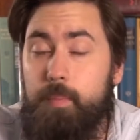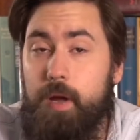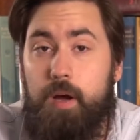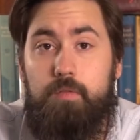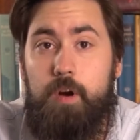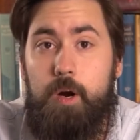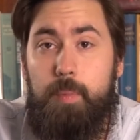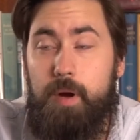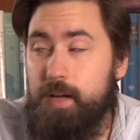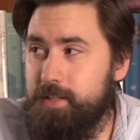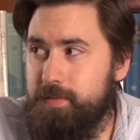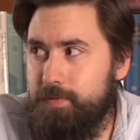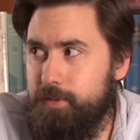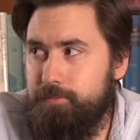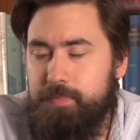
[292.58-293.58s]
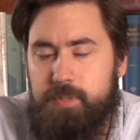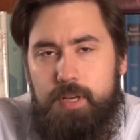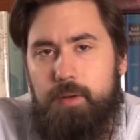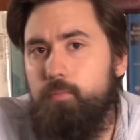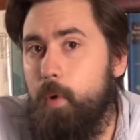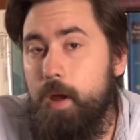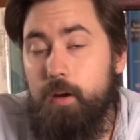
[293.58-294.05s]
about robots for
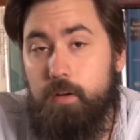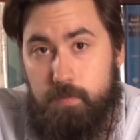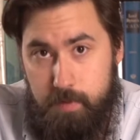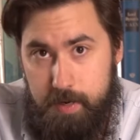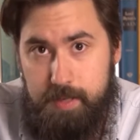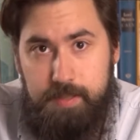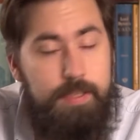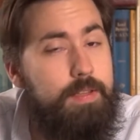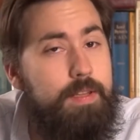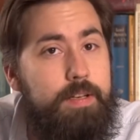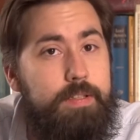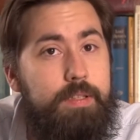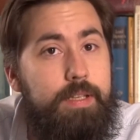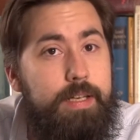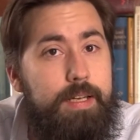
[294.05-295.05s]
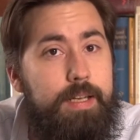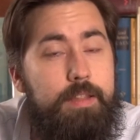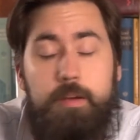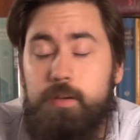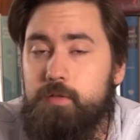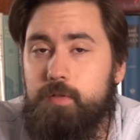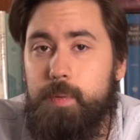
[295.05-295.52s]
some weird reason, there's a link in
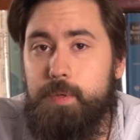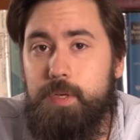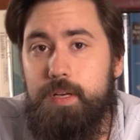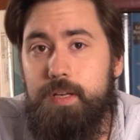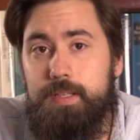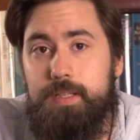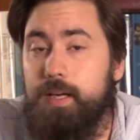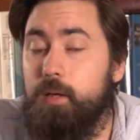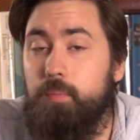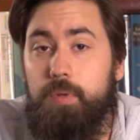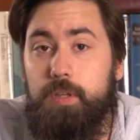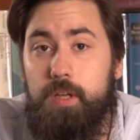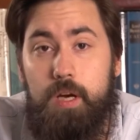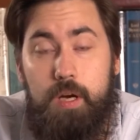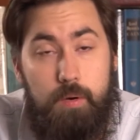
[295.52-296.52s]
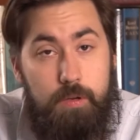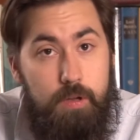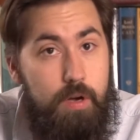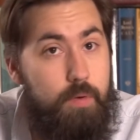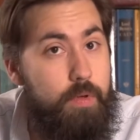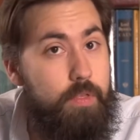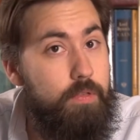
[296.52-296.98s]
the description down below,
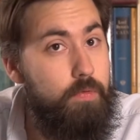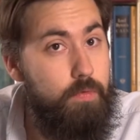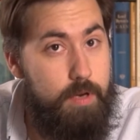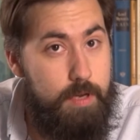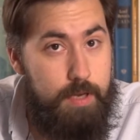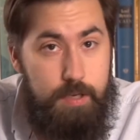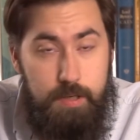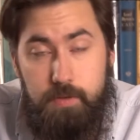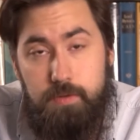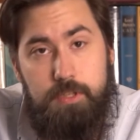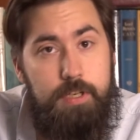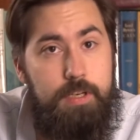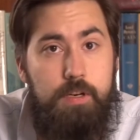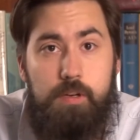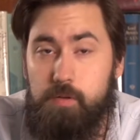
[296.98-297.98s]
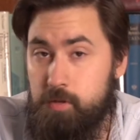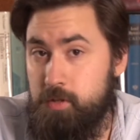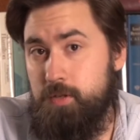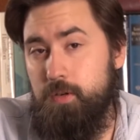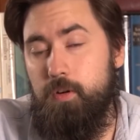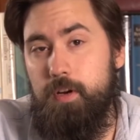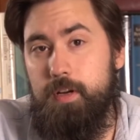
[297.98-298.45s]
along with three UT News
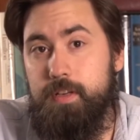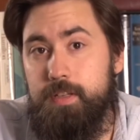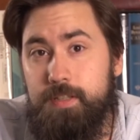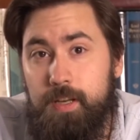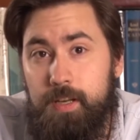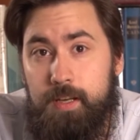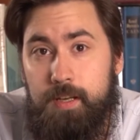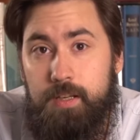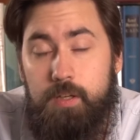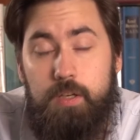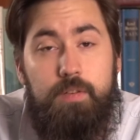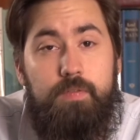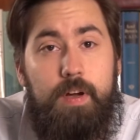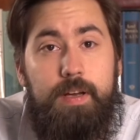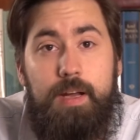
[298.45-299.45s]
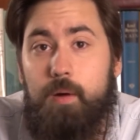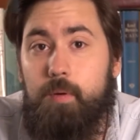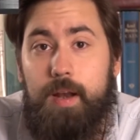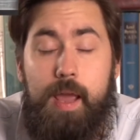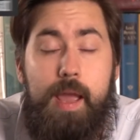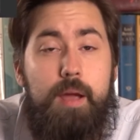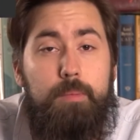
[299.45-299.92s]
stories. You can find out
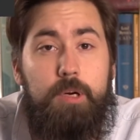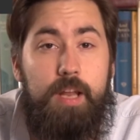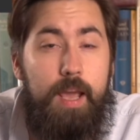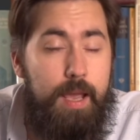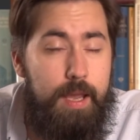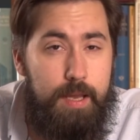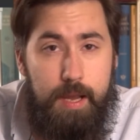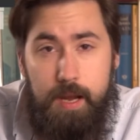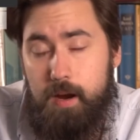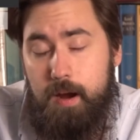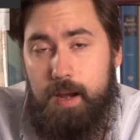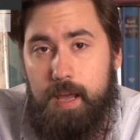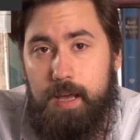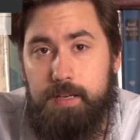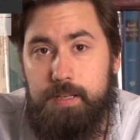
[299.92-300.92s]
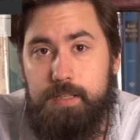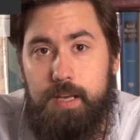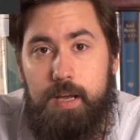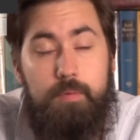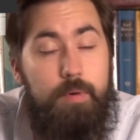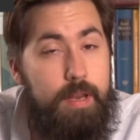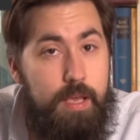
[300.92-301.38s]
what Hammerin' Hank Aaron had to
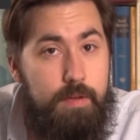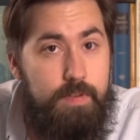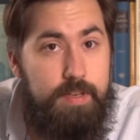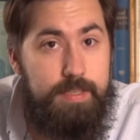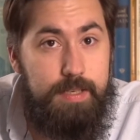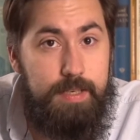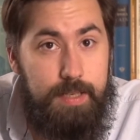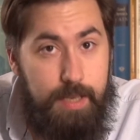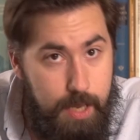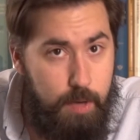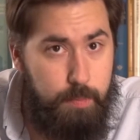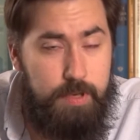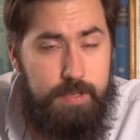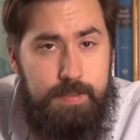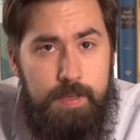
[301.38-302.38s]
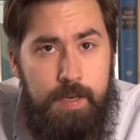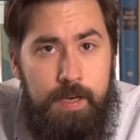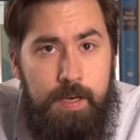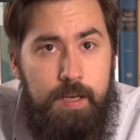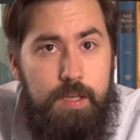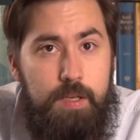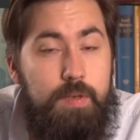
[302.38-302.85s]
say when he visited campus.
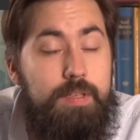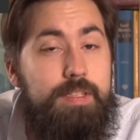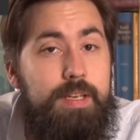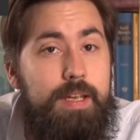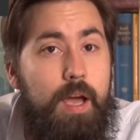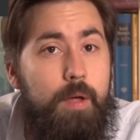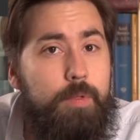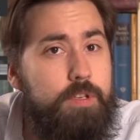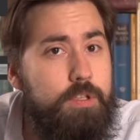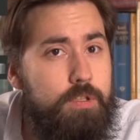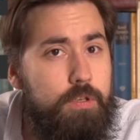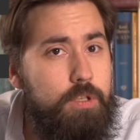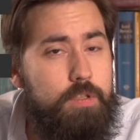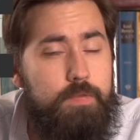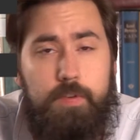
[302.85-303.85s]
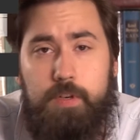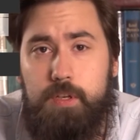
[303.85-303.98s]
You can see how the search for